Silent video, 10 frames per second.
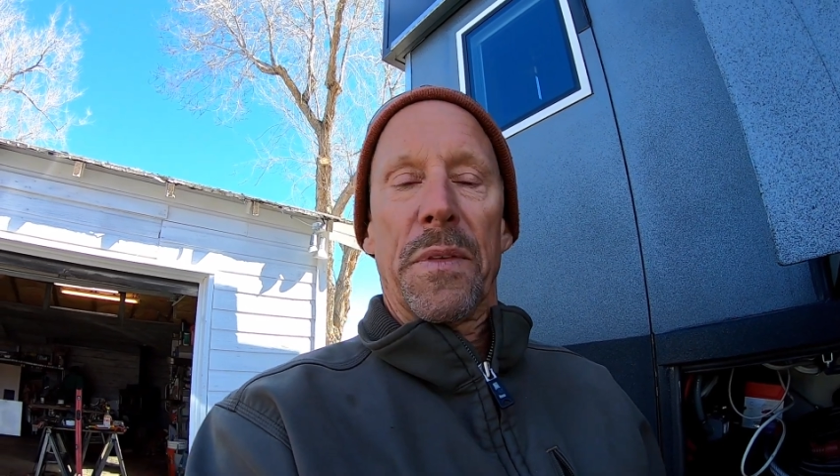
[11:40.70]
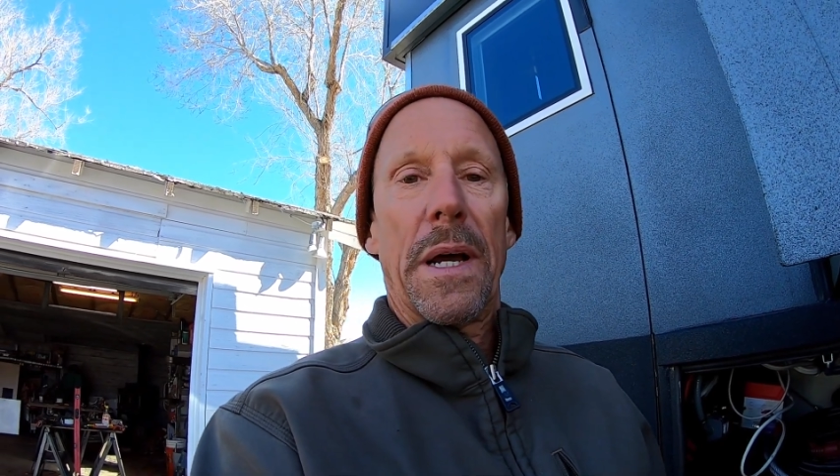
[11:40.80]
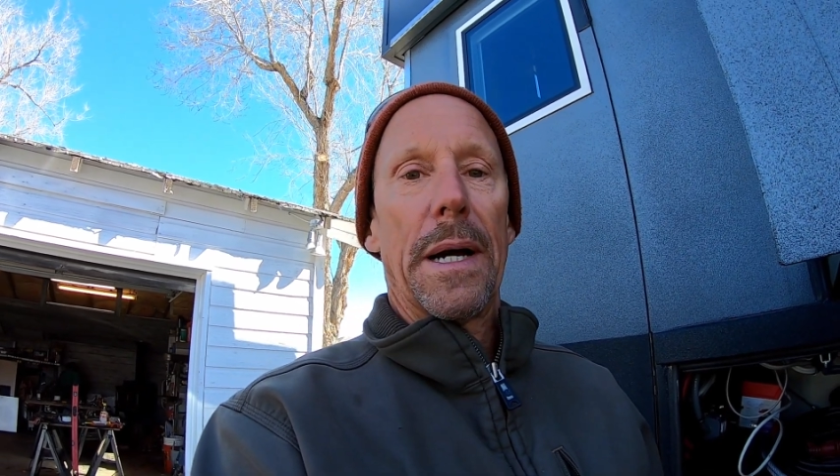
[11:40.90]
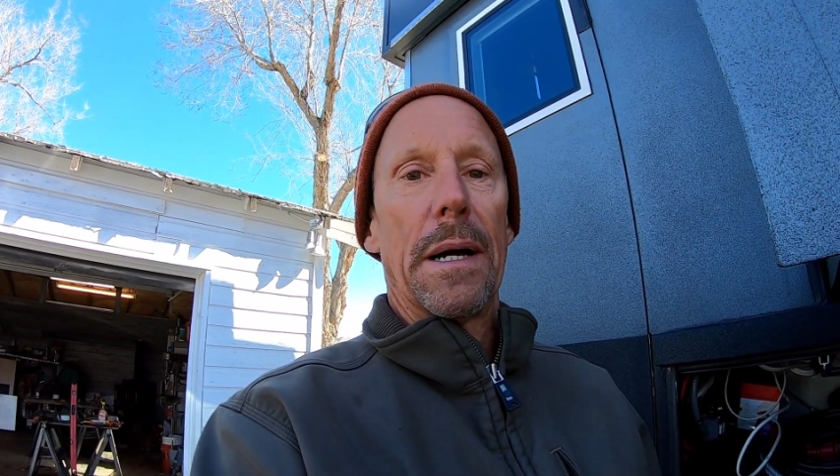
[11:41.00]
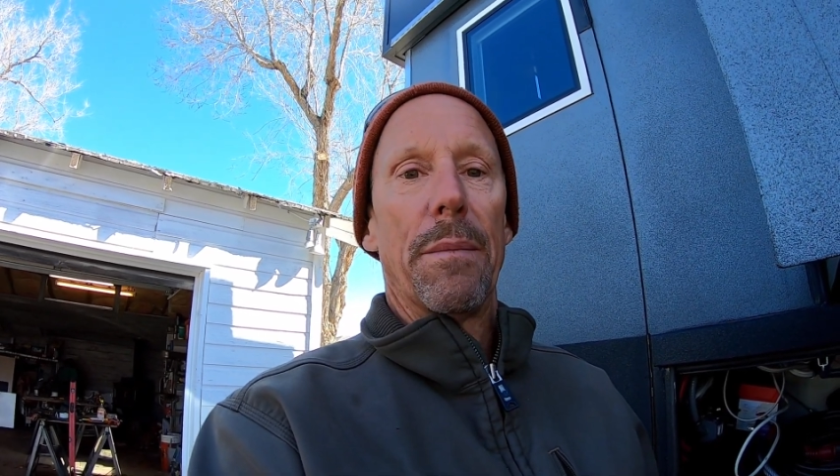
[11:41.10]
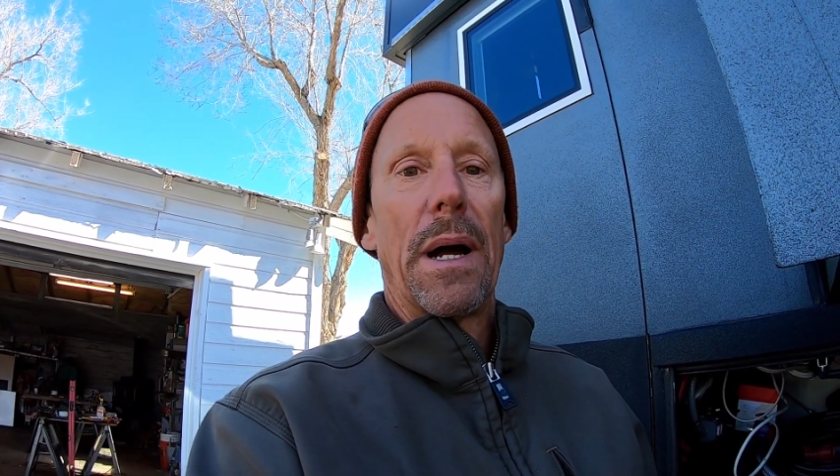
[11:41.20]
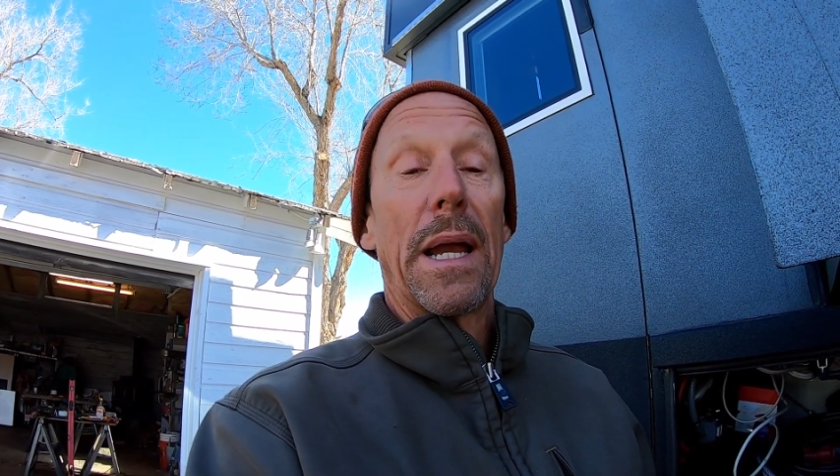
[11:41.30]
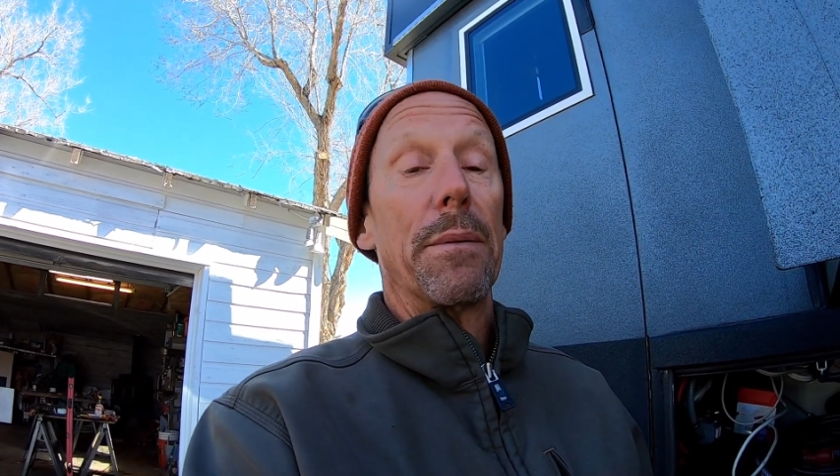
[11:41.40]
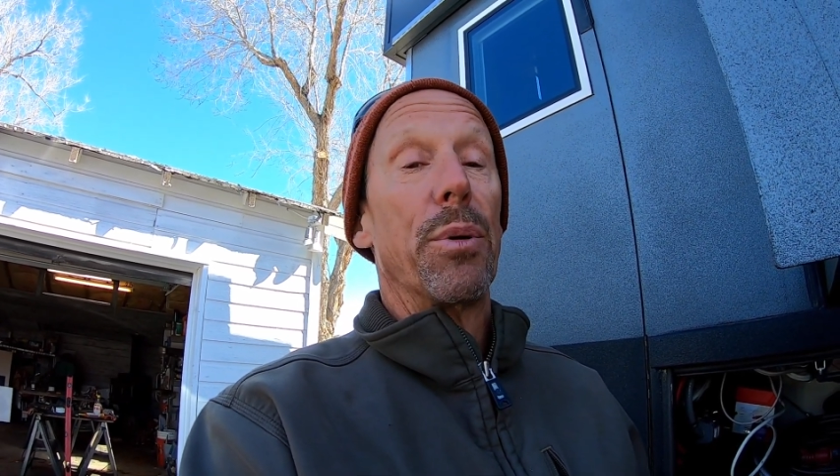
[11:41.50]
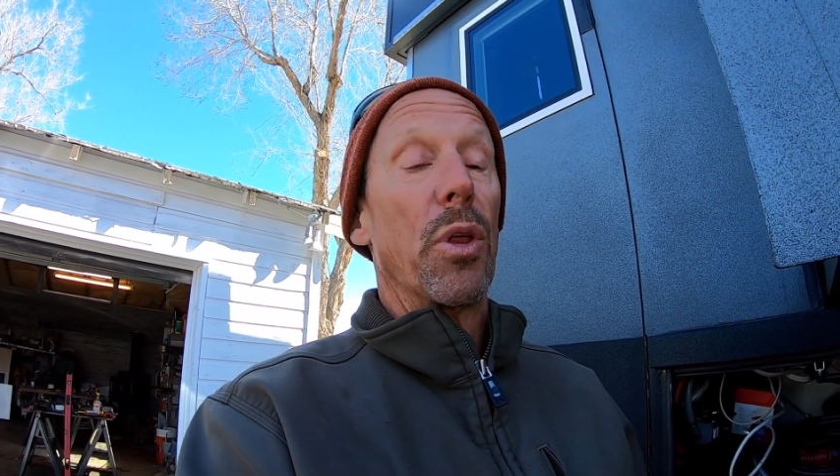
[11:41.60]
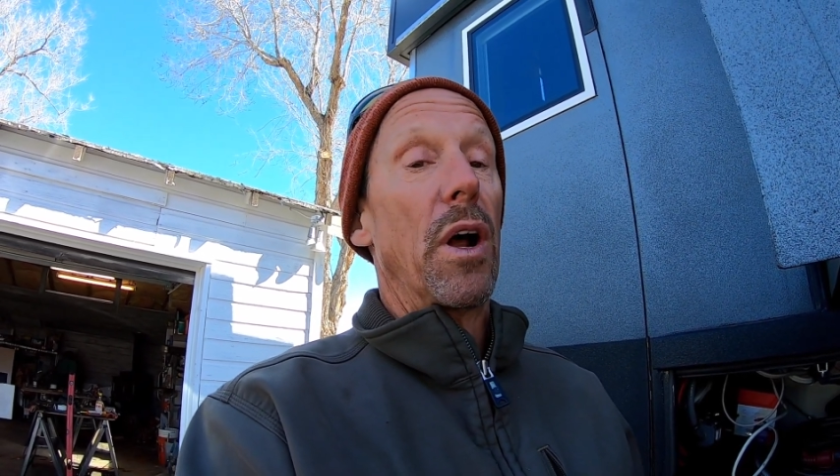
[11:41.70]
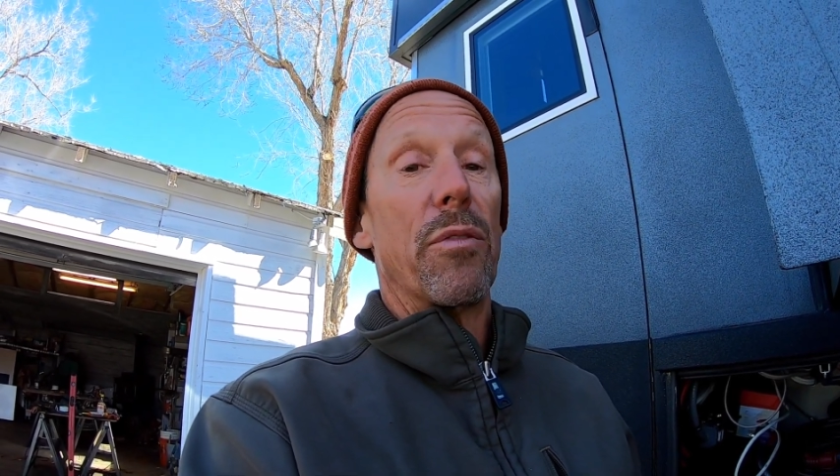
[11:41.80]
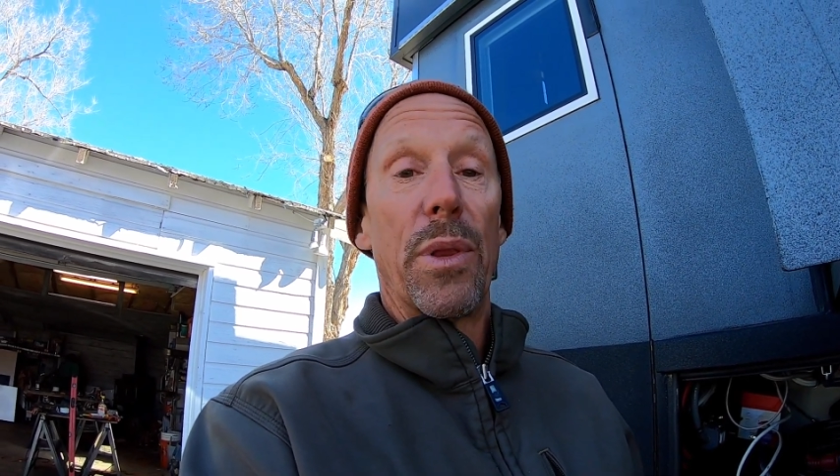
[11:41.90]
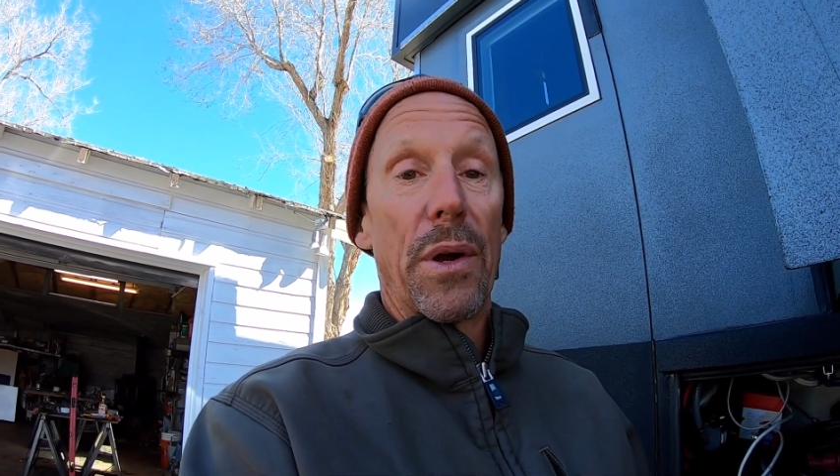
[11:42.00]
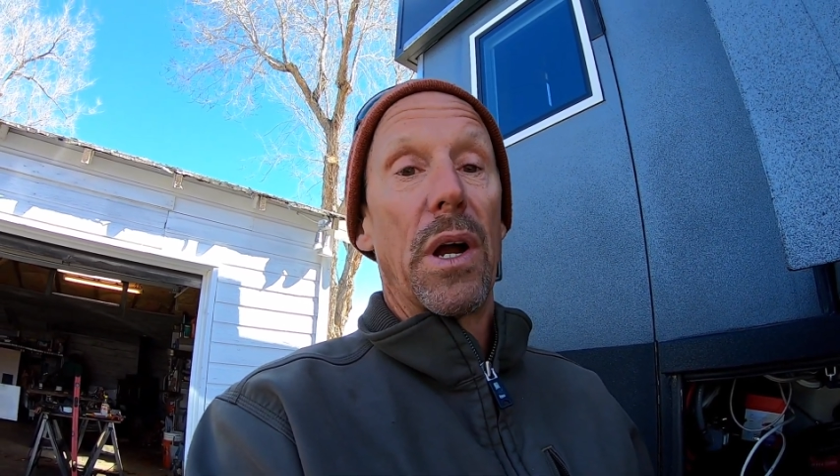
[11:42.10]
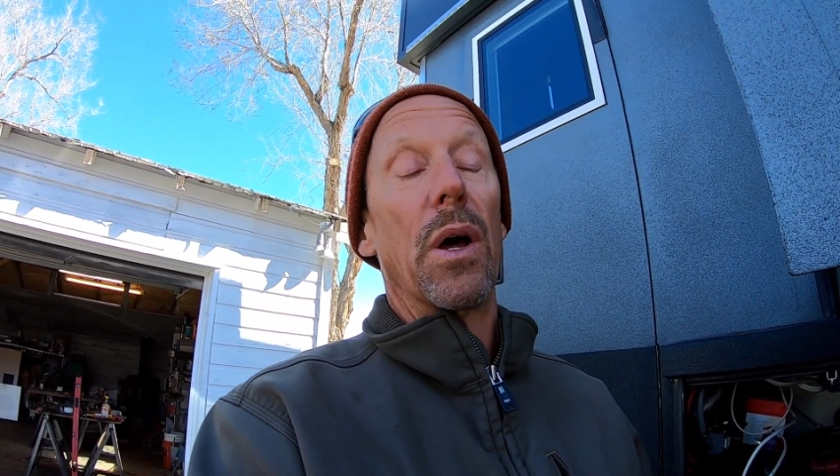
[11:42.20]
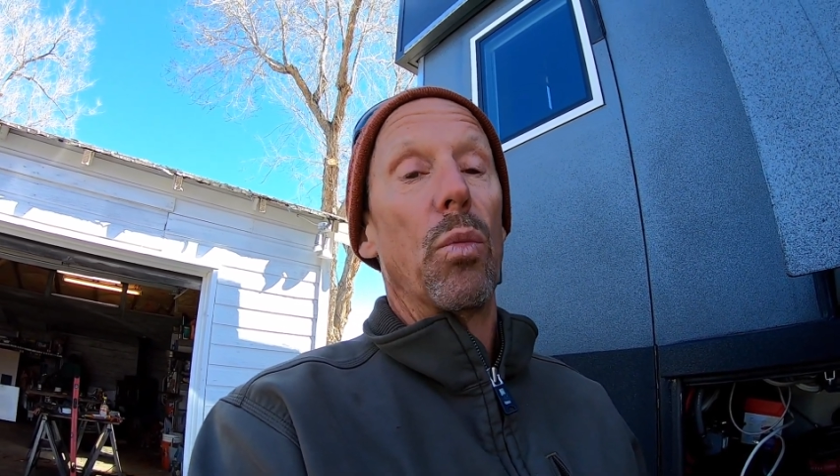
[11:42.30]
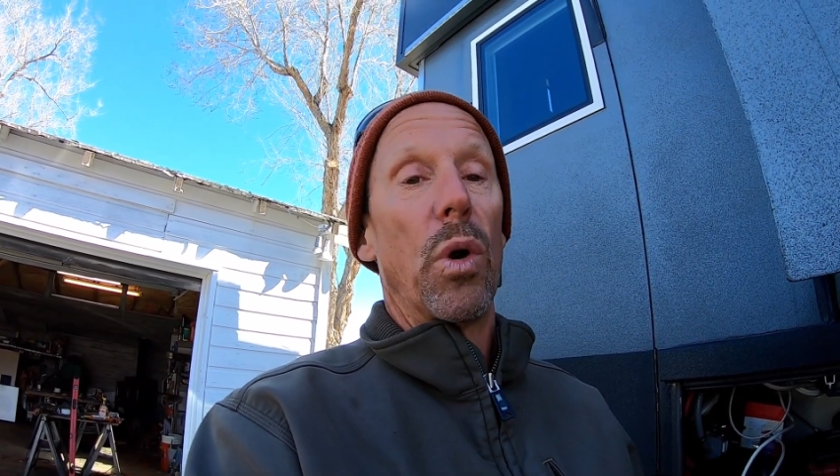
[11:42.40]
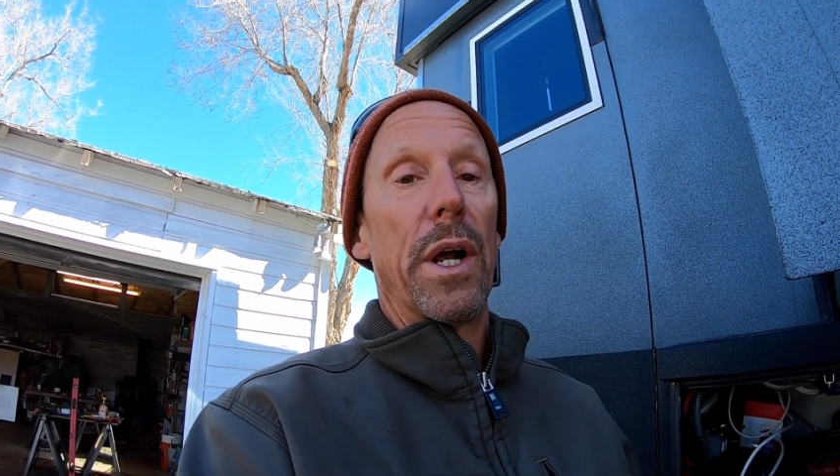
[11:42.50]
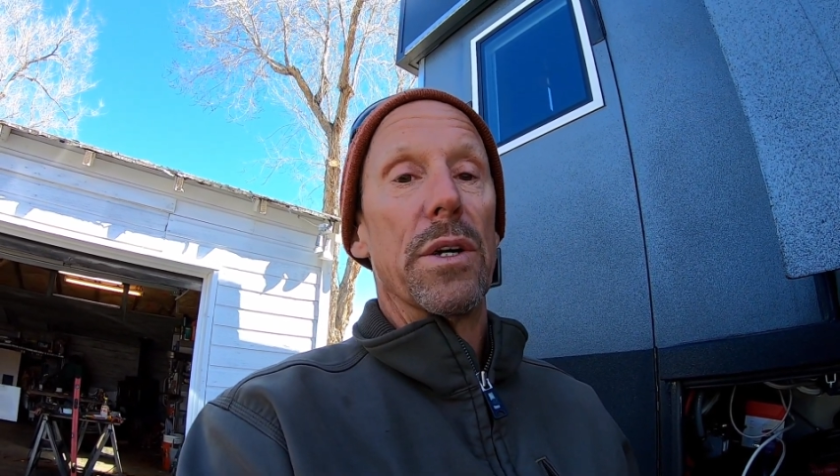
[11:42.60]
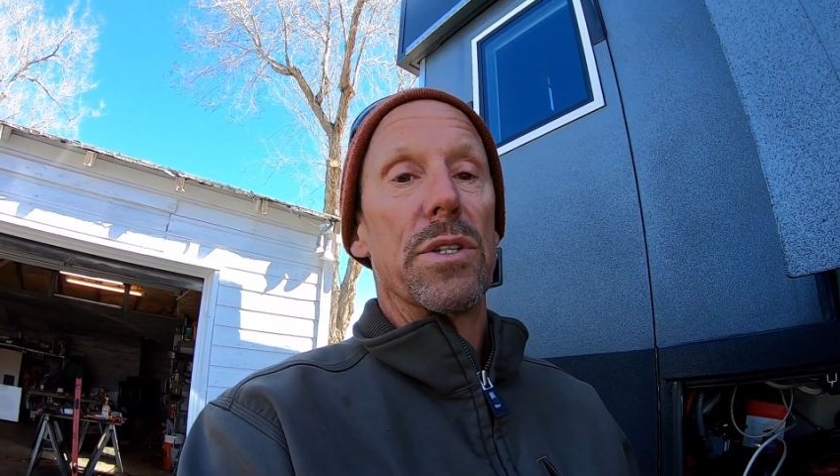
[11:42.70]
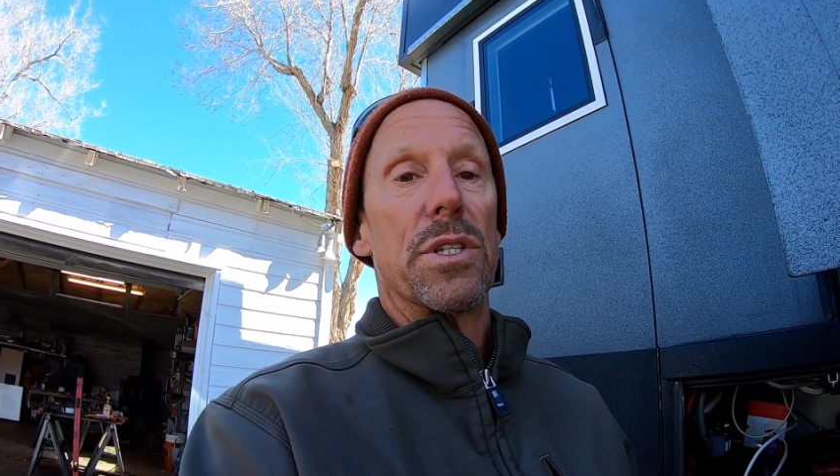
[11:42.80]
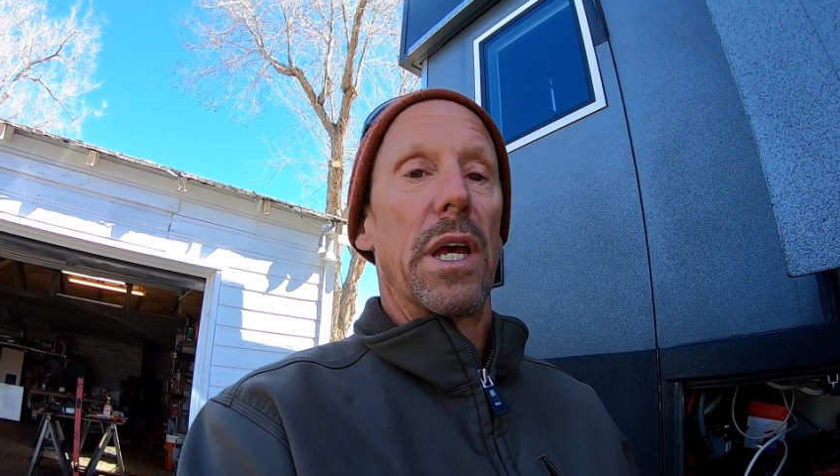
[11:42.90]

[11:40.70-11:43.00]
I can pull it off without cutting wires